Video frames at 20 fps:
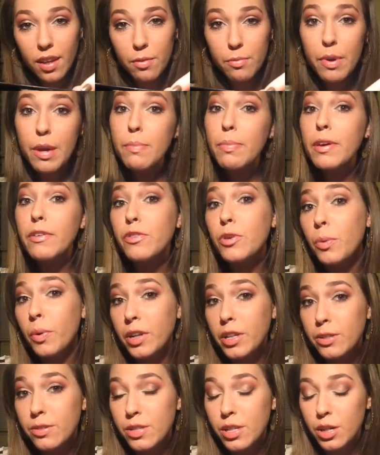maybe if you
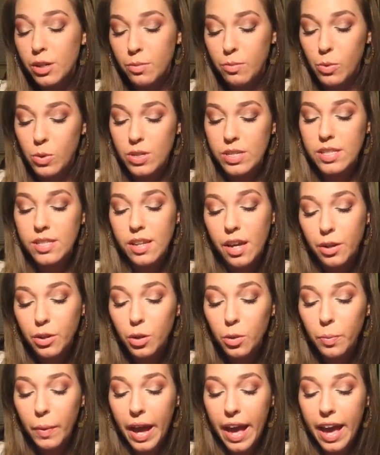want to use it in a more
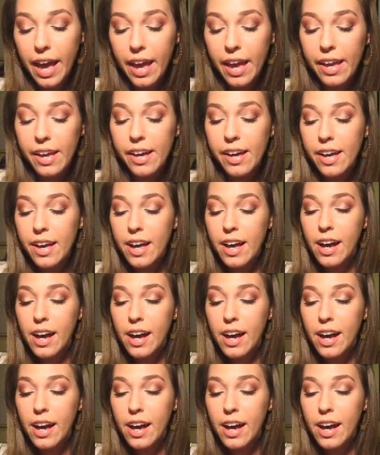subtle way.